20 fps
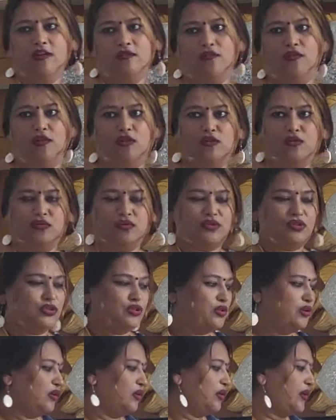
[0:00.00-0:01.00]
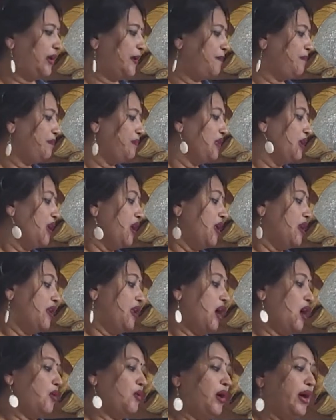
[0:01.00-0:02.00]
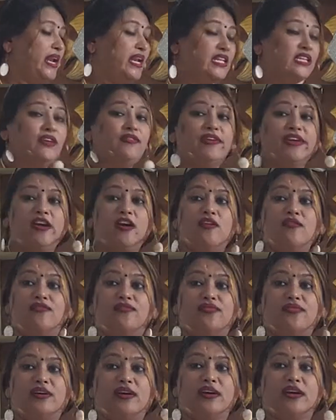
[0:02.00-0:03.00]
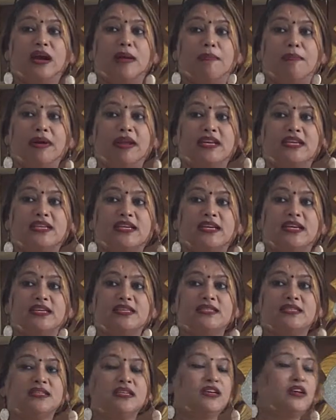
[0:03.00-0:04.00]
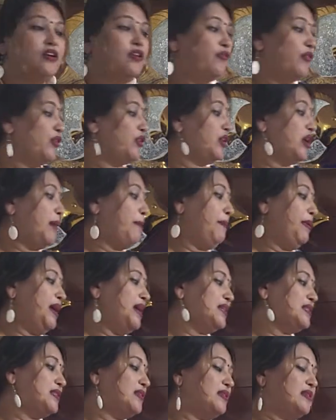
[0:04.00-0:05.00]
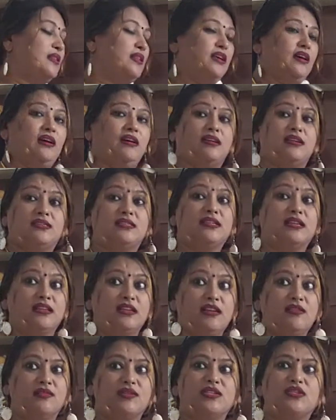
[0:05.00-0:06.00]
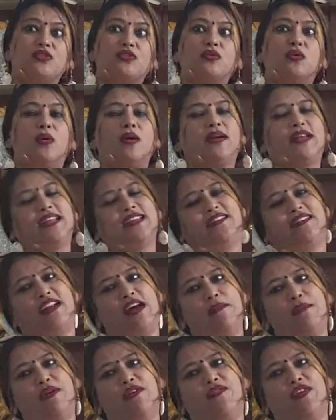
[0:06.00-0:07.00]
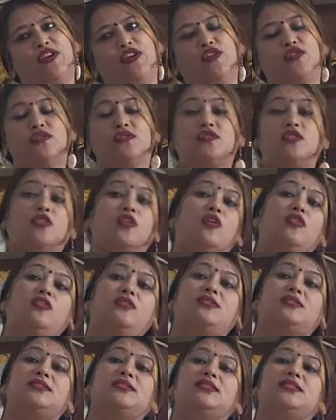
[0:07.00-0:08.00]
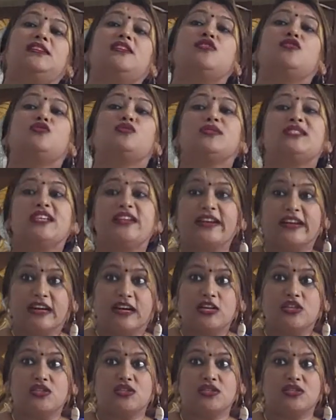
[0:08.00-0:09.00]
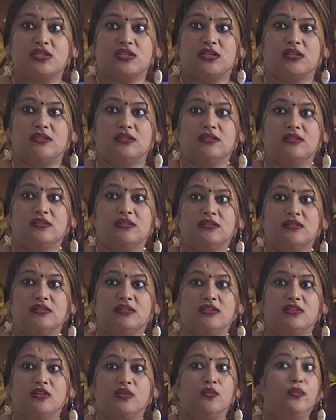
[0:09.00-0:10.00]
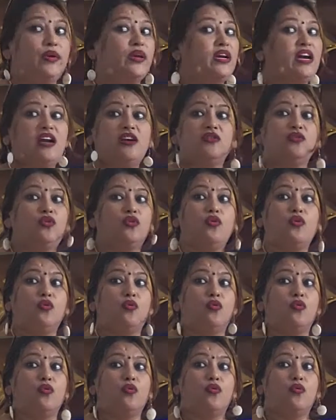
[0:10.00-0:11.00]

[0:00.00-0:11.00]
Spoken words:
followed. Okay. Now another way of comparing is when you compare certain, you know what, in grammar we need to stick on to certain rules and regulations, dear. We can't go